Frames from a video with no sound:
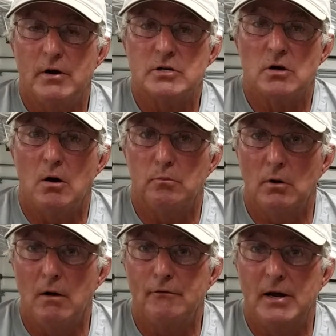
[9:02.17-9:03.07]
fish on
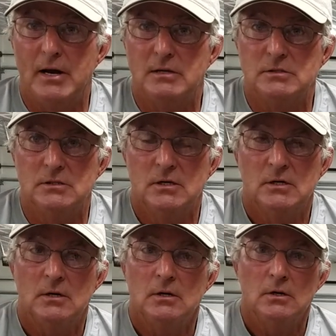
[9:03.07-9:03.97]
bluff ends
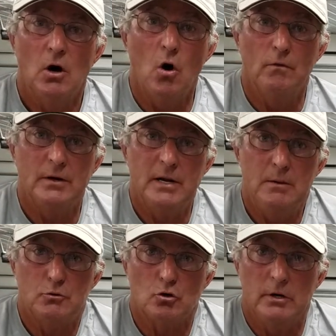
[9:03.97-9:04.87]
over
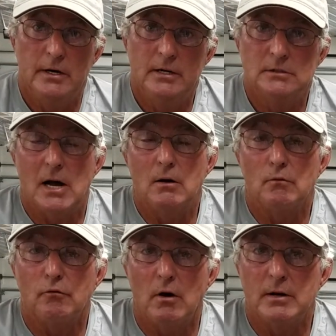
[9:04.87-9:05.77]
deep trees, out
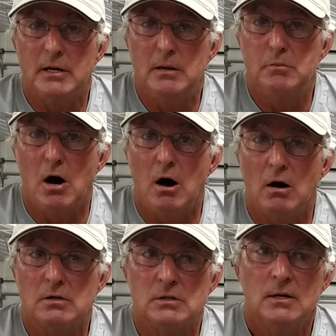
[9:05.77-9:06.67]
in front of deep
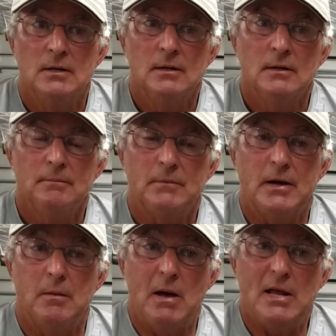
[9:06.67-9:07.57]
docks.
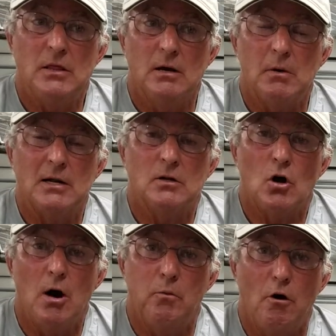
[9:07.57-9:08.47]
And the main thing about the
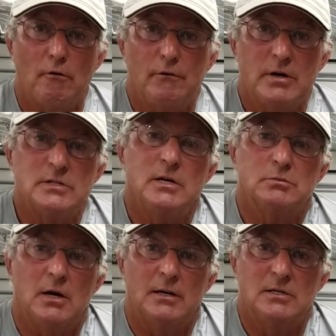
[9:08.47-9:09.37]
topwater fish
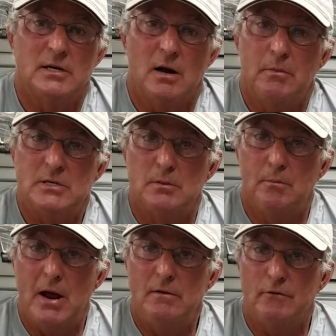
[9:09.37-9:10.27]
seems like there's got to be some
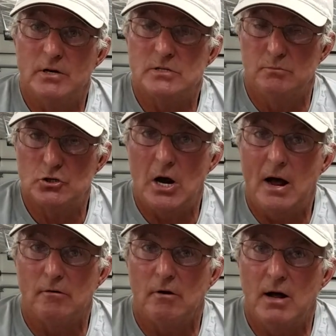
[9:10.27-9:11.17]
bait fish, some
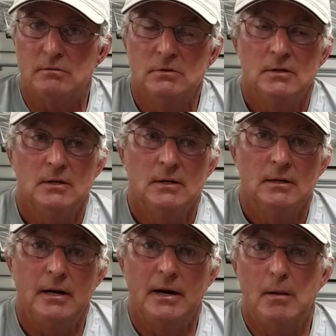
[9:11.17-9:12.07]
shad around.
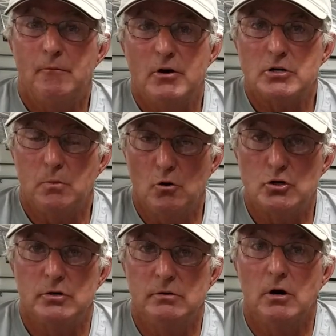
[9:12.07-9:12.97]
And them fish are
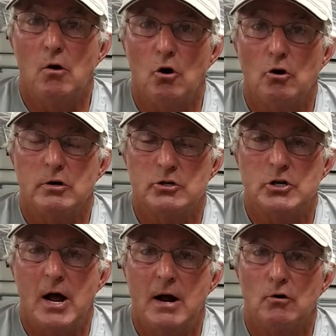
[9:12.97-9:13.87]
pushing, you know, herding the
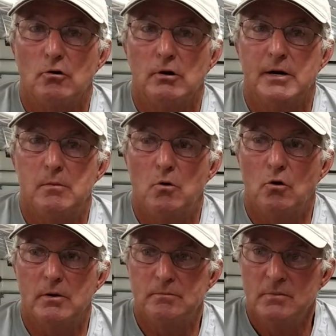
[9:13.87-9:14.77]
shad early in the morning.